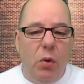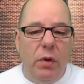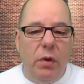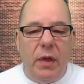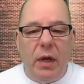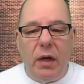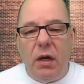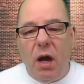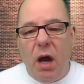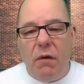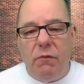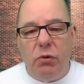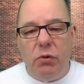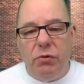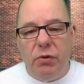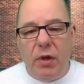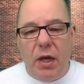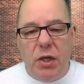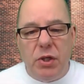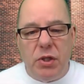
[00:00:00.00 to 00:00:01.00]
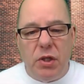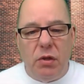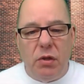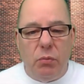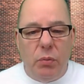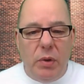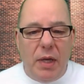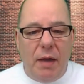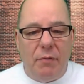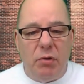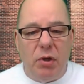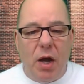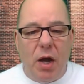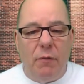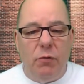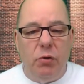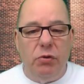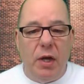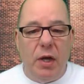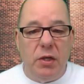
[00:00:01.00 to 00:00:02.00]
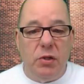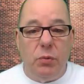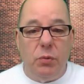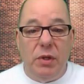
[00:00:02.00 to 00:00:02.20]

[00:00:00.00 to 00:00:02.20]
in that conversation and we have a conversation,